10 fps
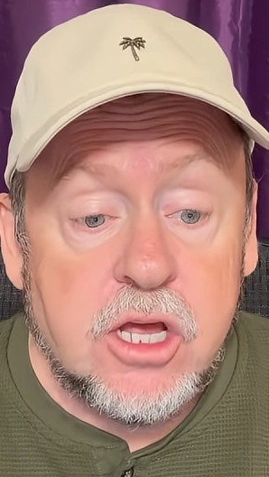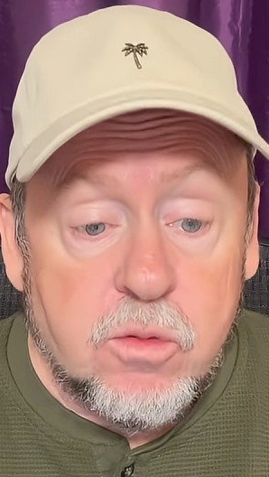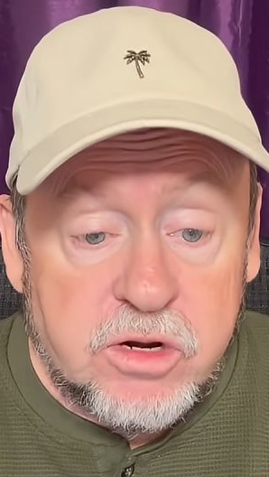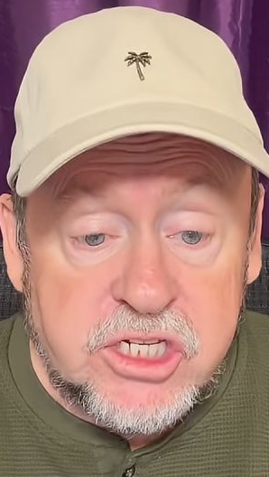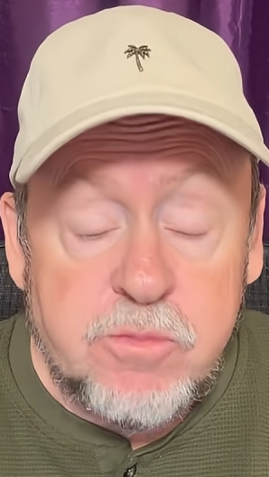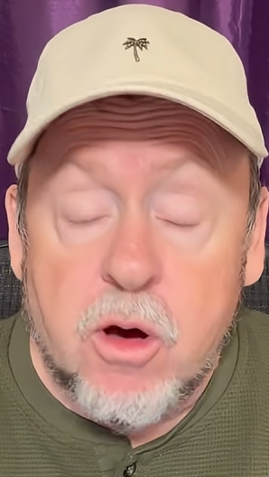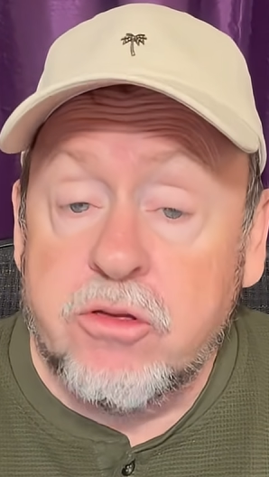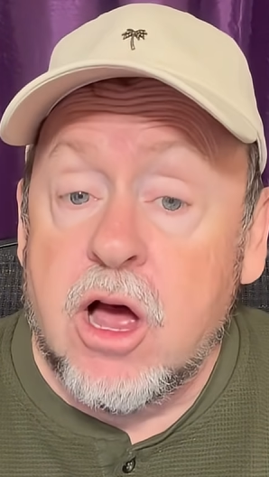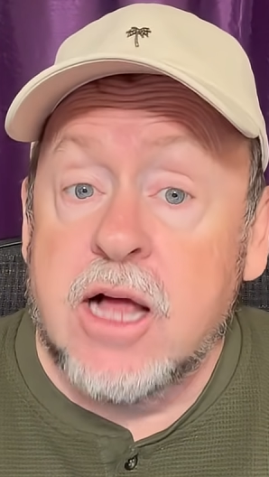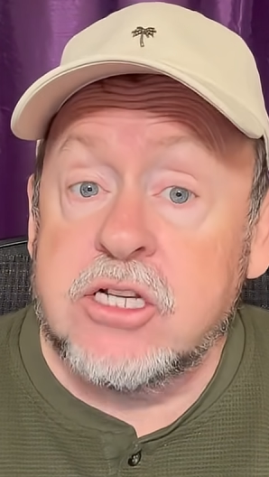We see both
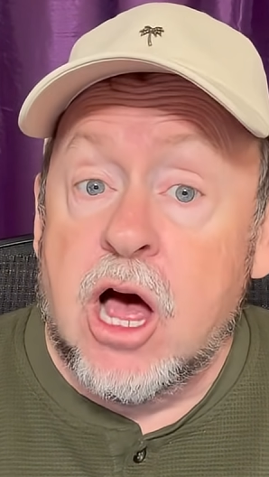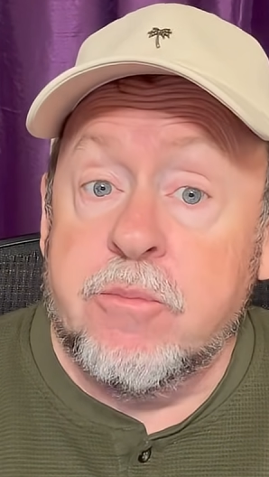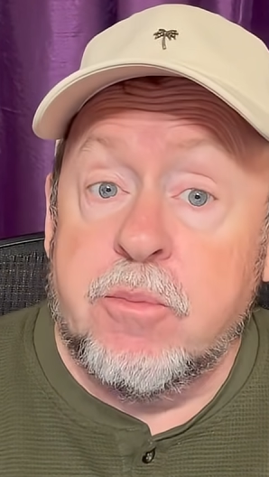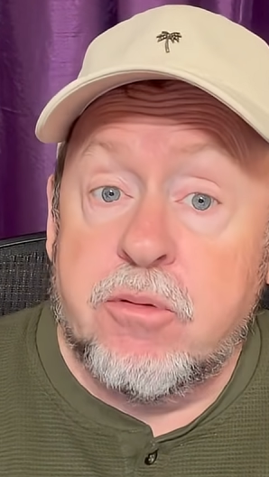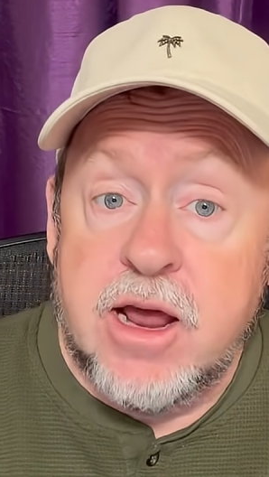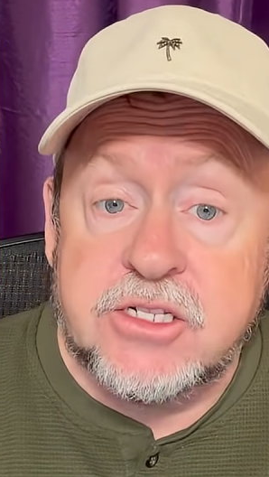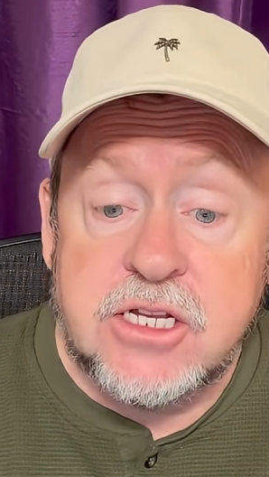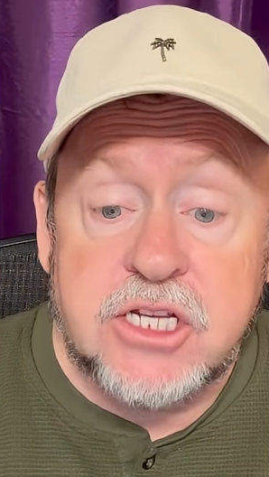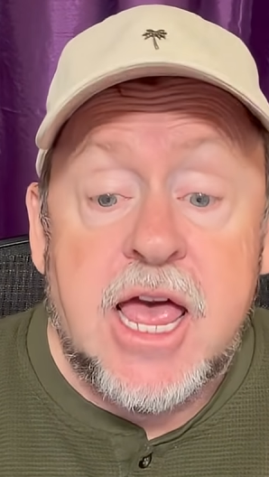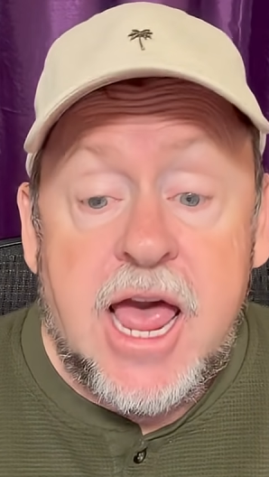God's
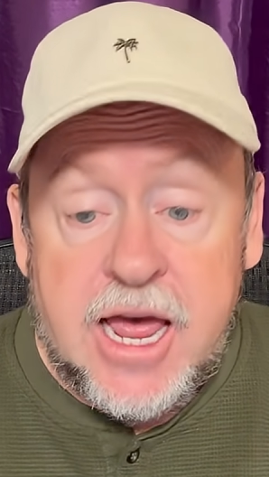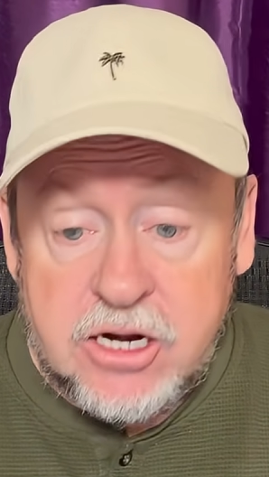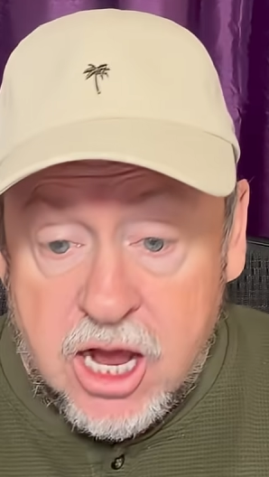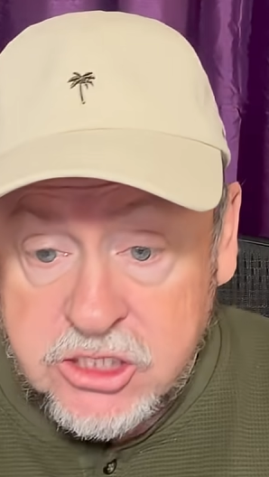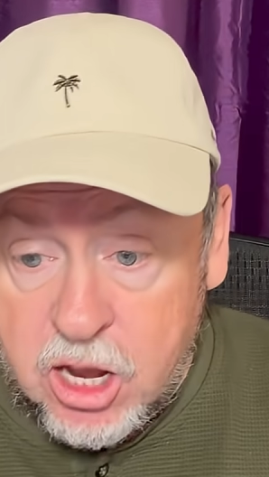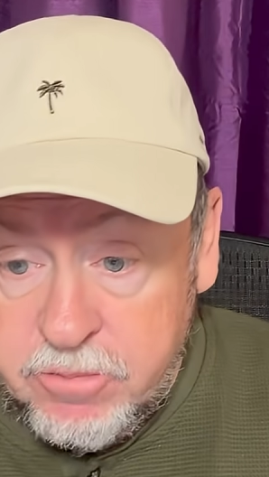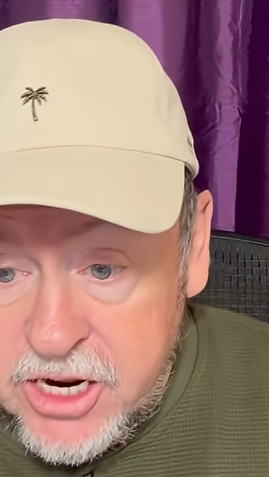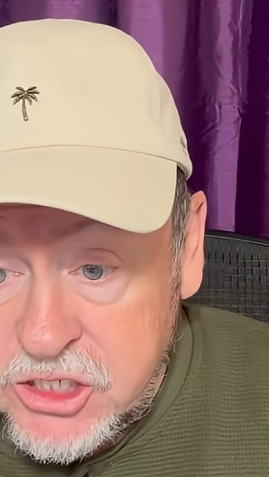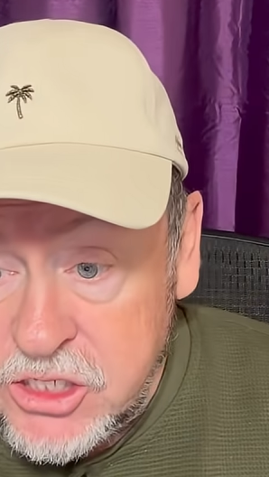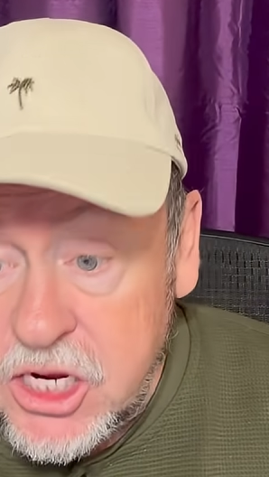omnipresence and God's
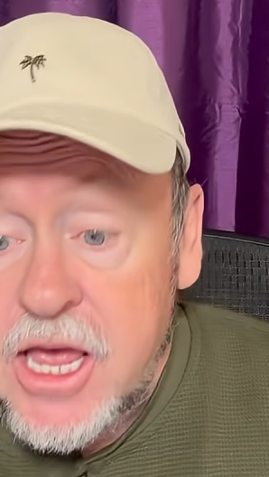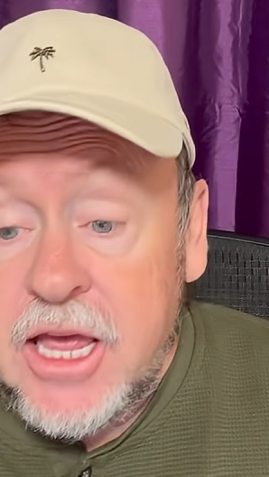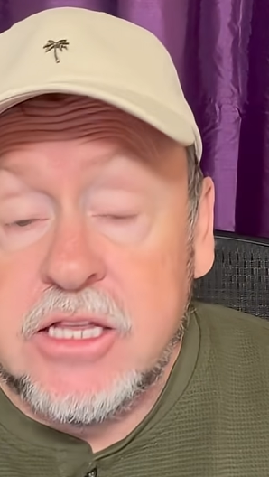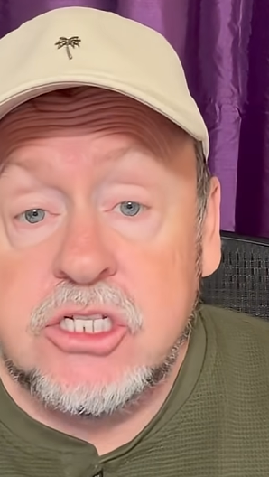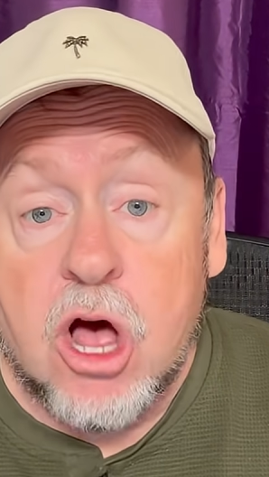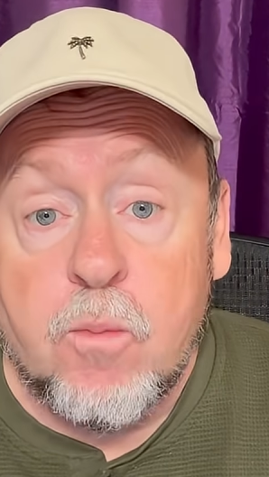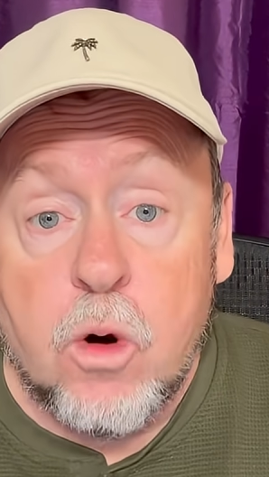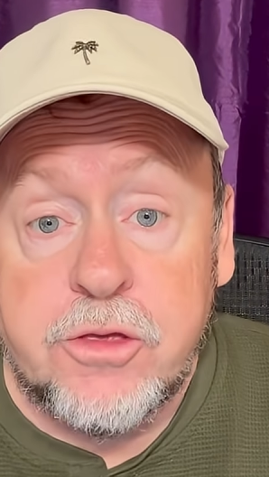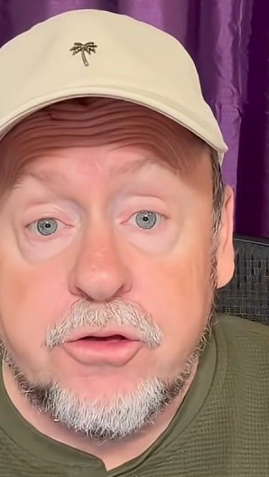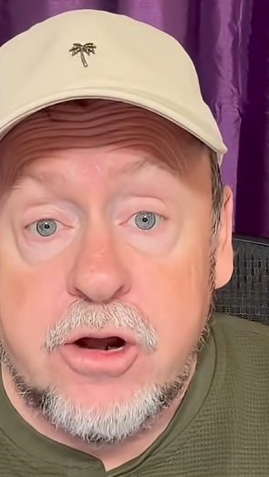omniscience in Psalm
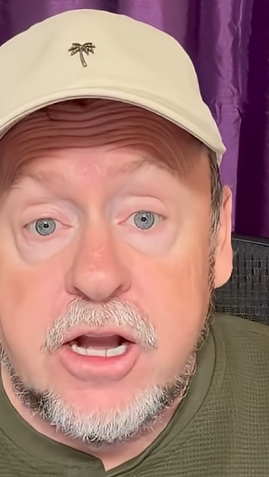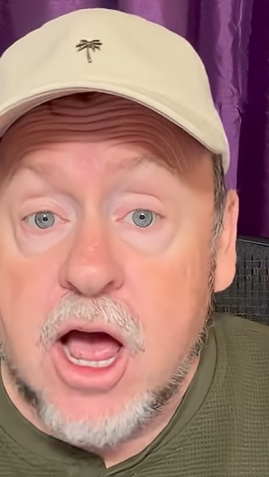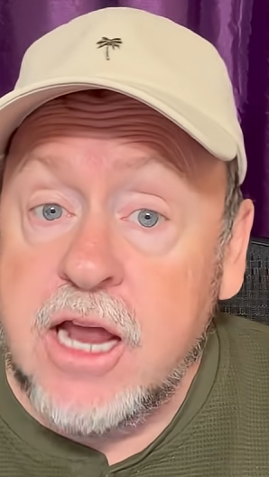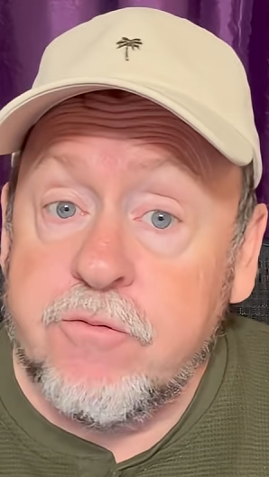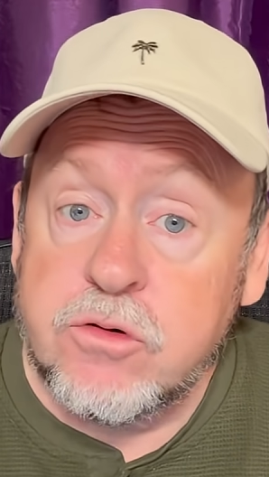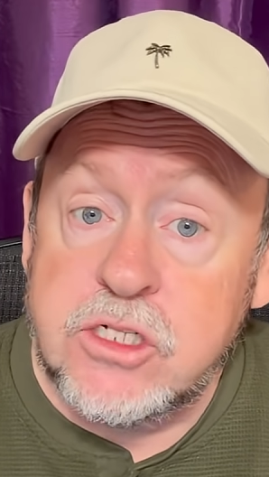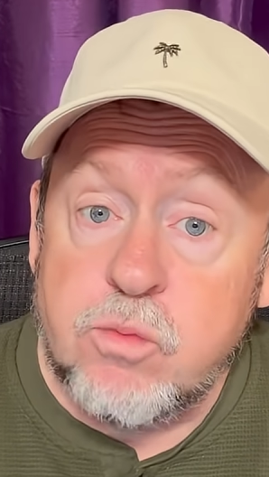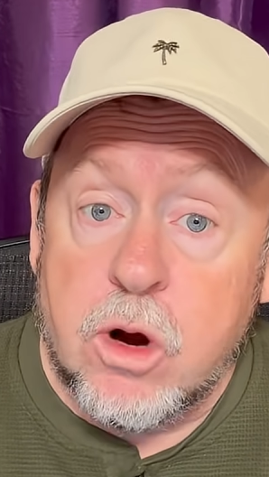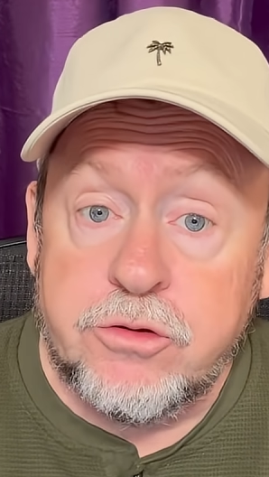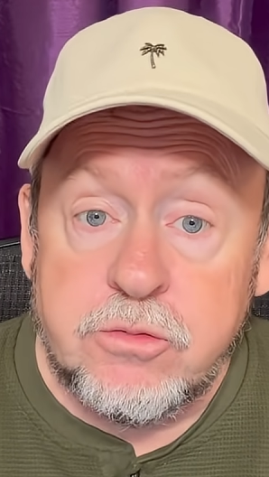139, verses
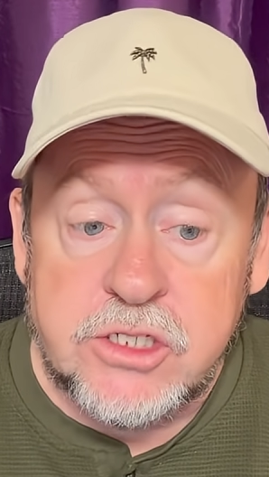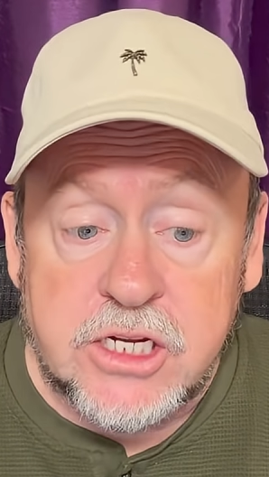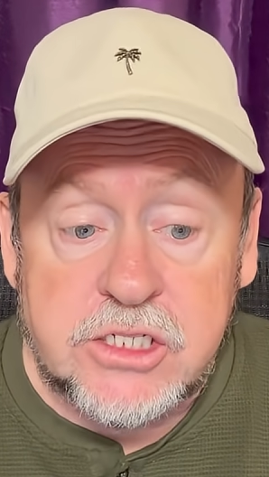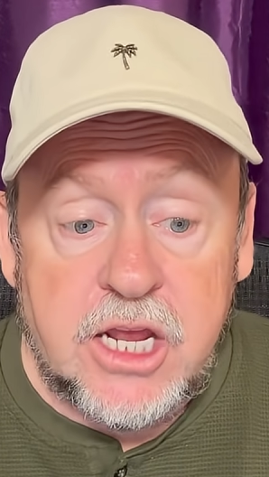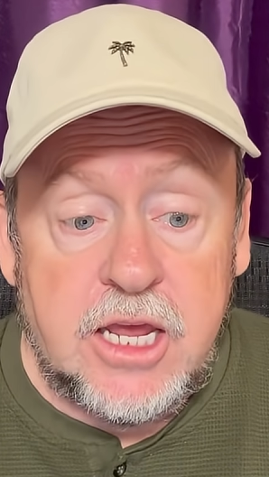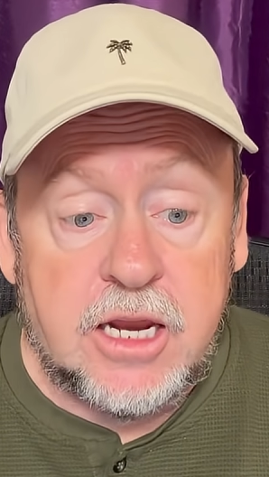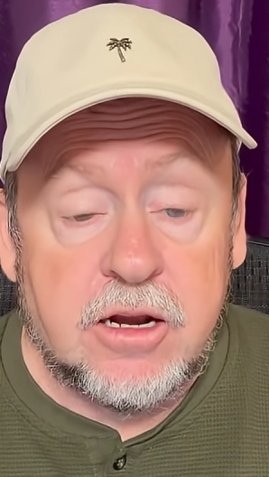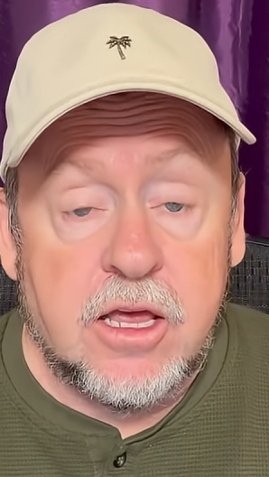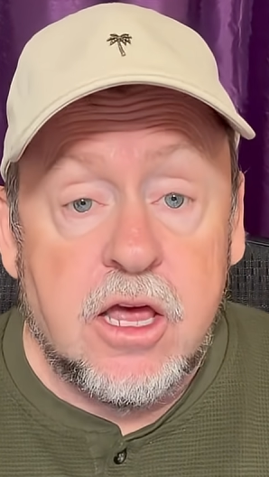1 through 16.